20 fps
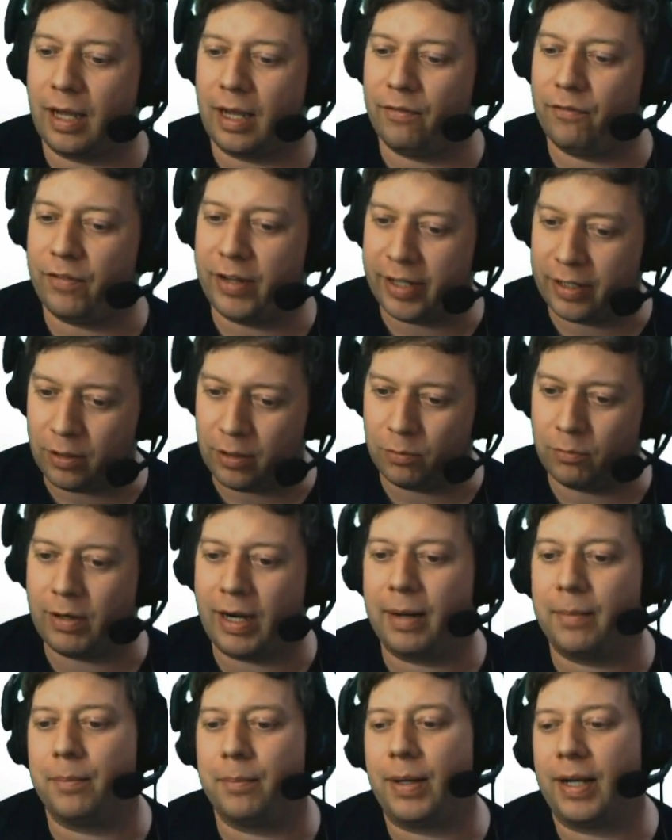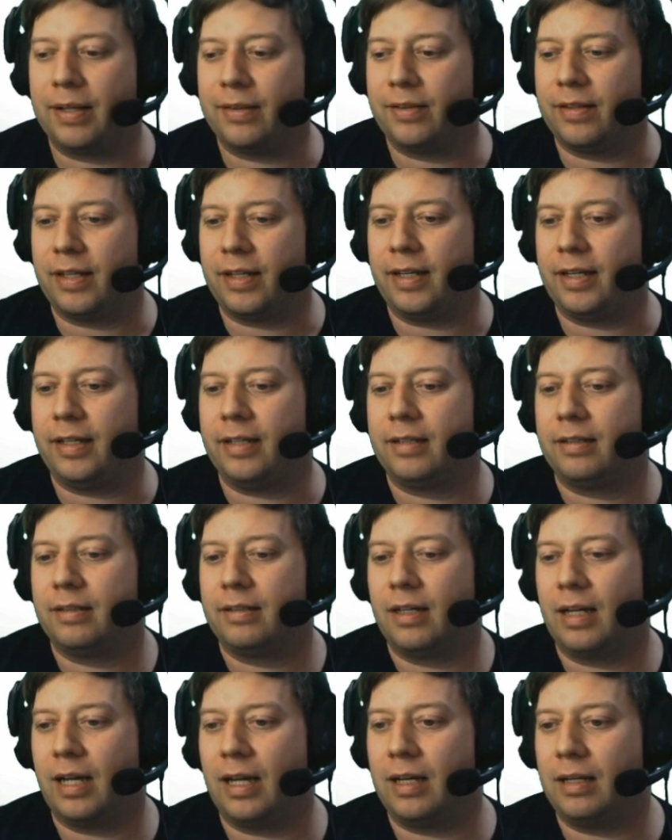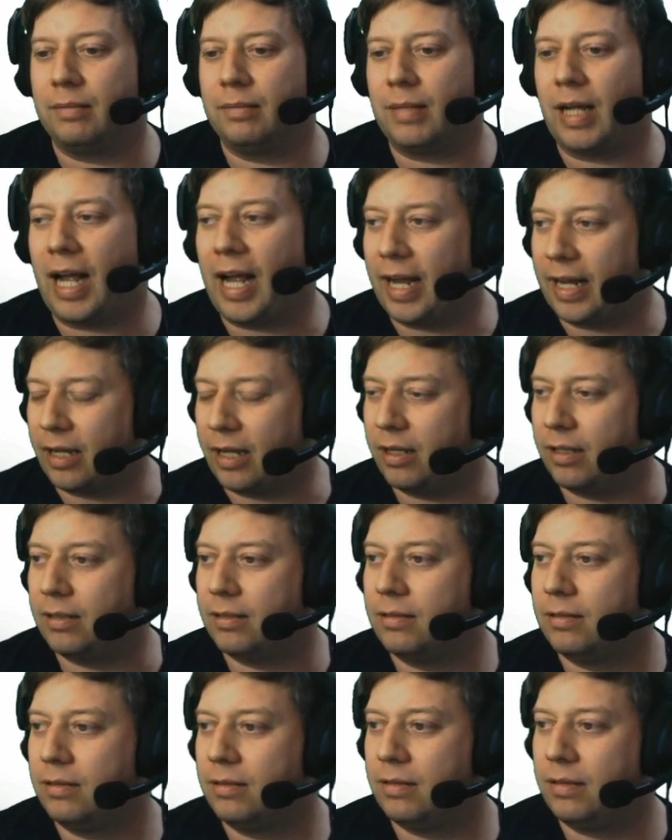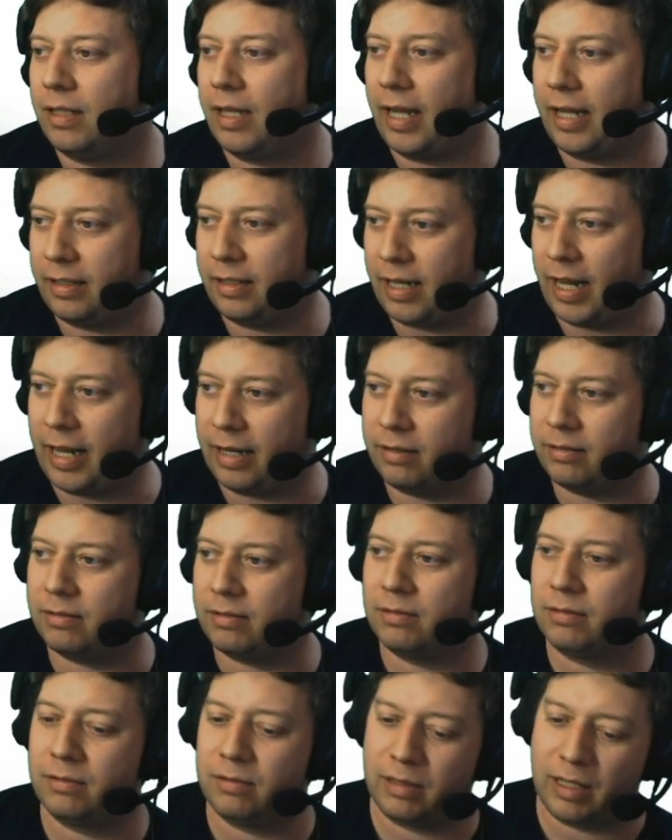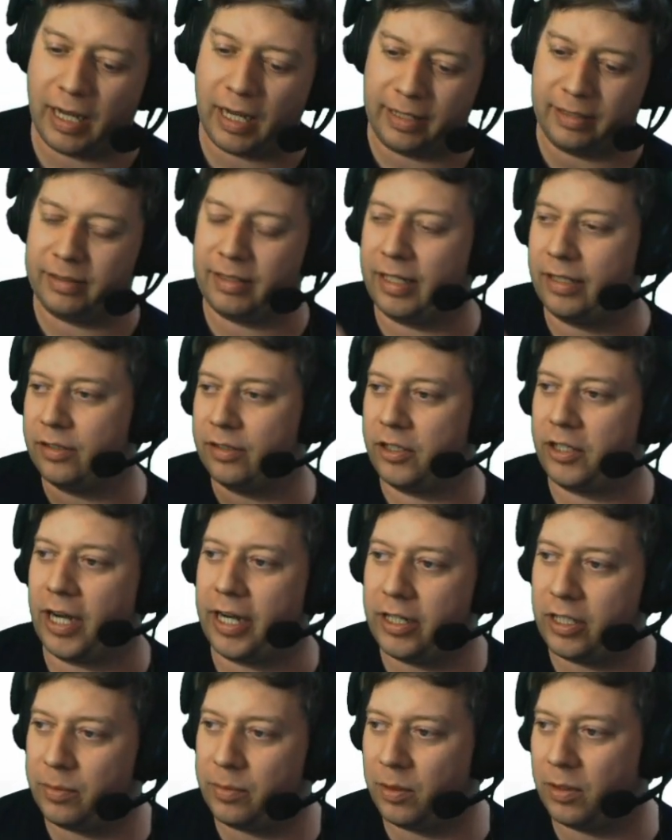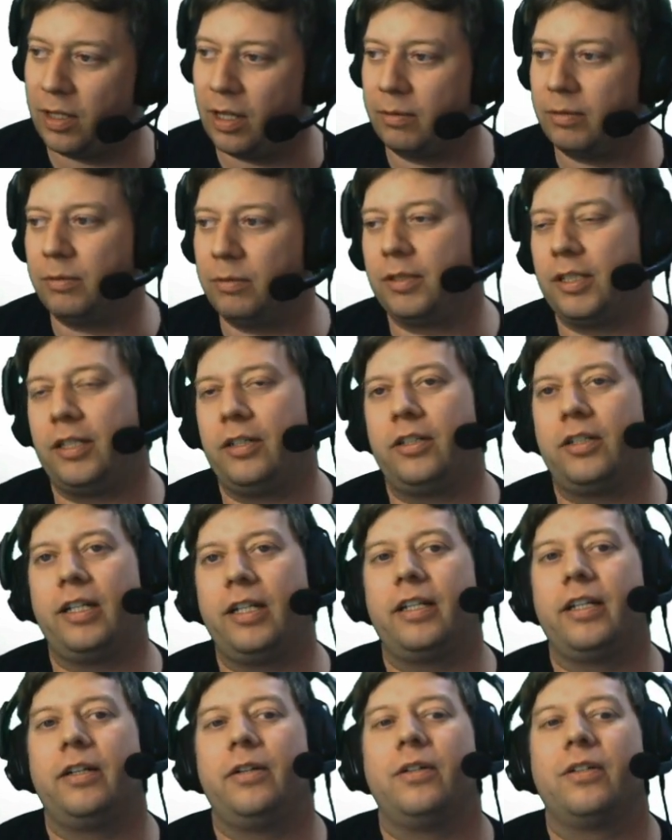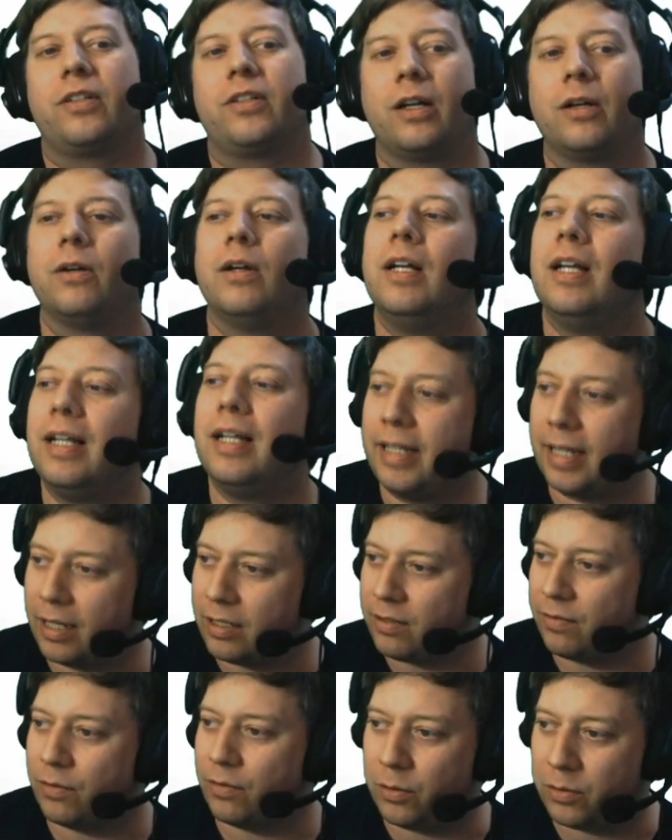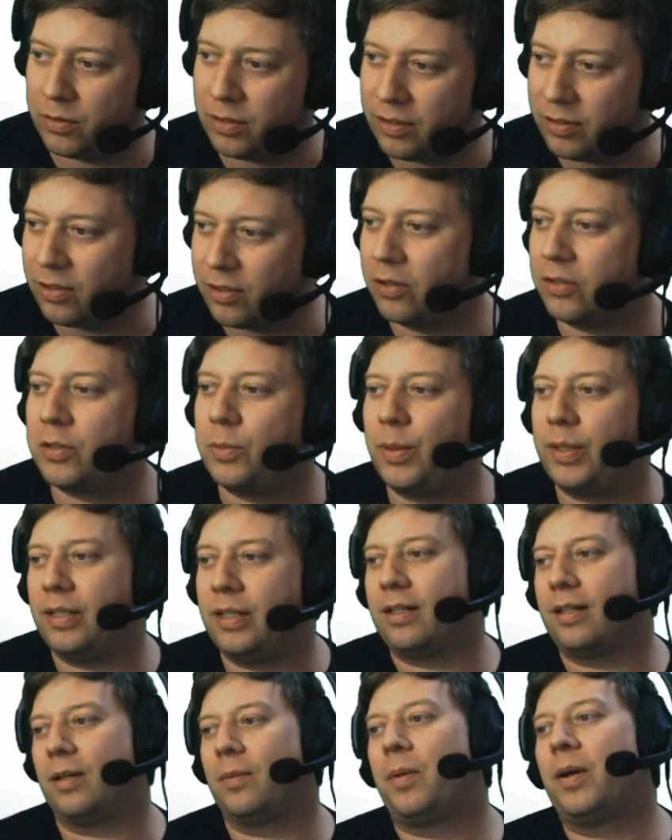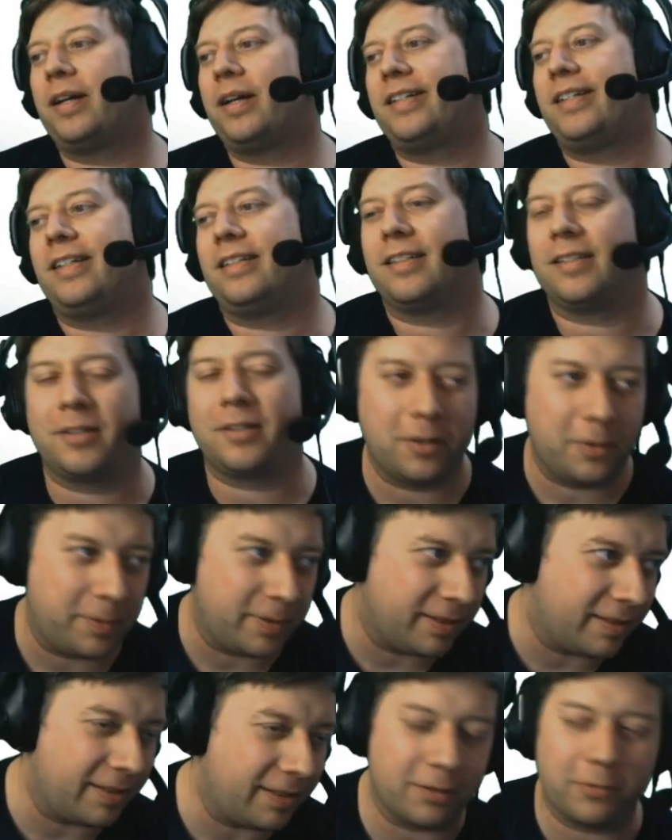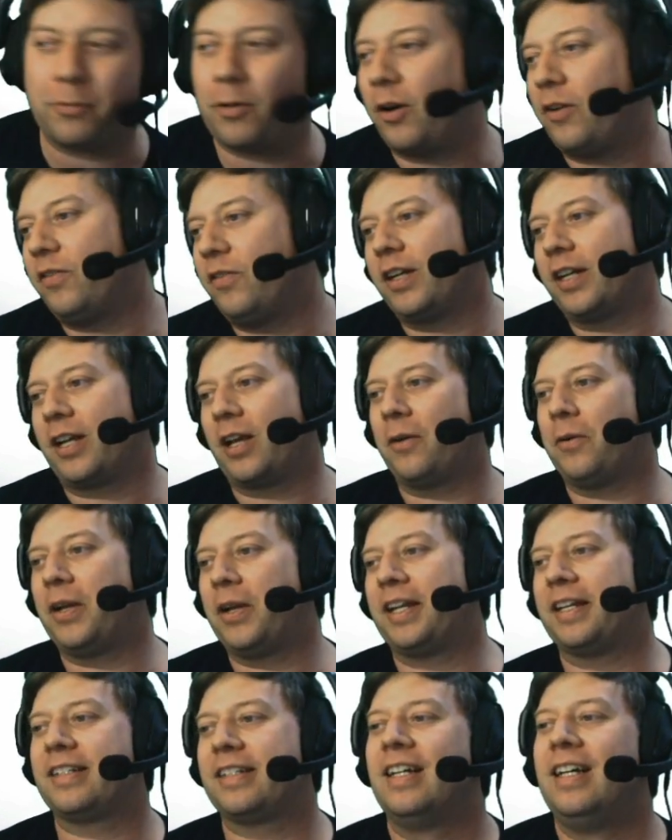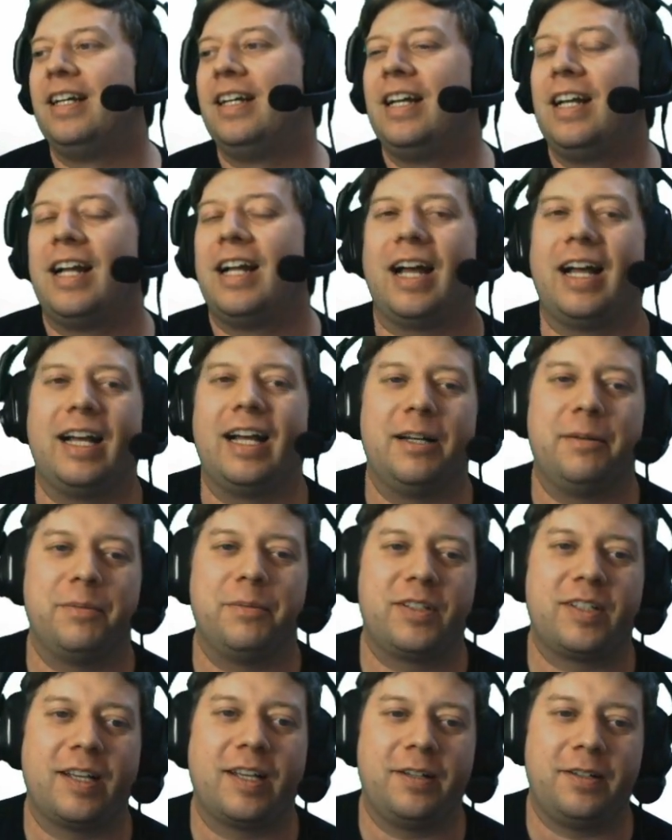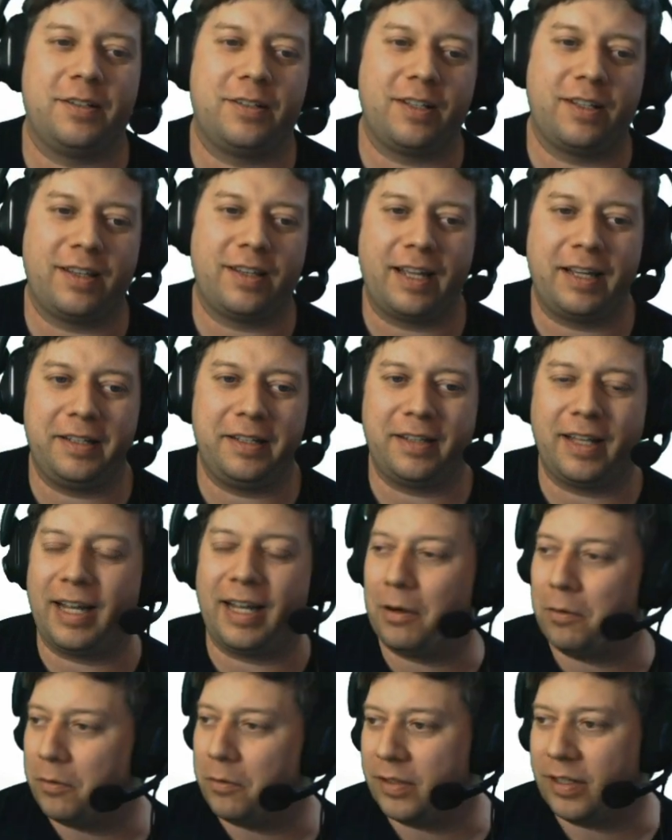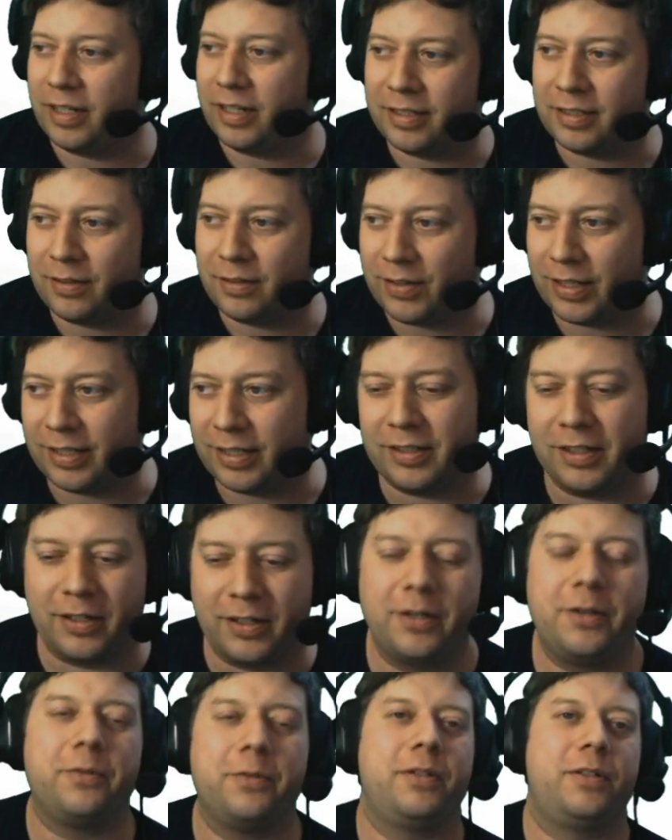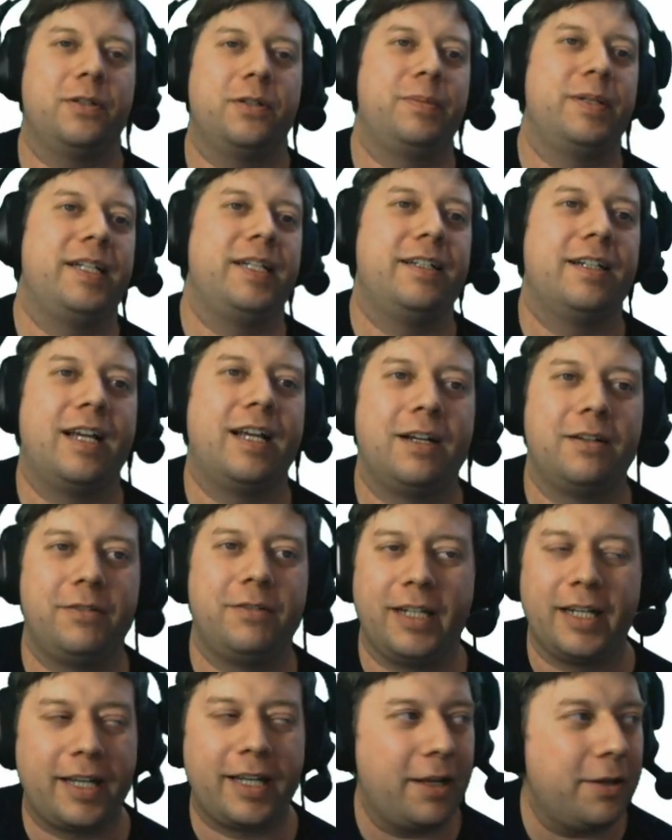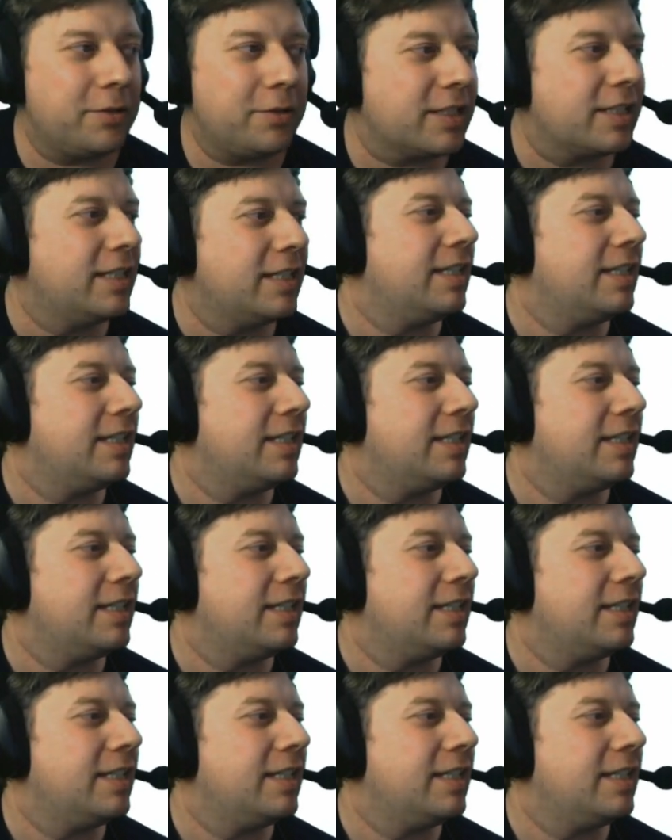vehicle ramp and the hangar in and interchangeable like we would usually do. So yes, of course, there's got to be the little Pisces, there's got to be the little rover to go in it. So they are on the list of things to do, which will be really cute.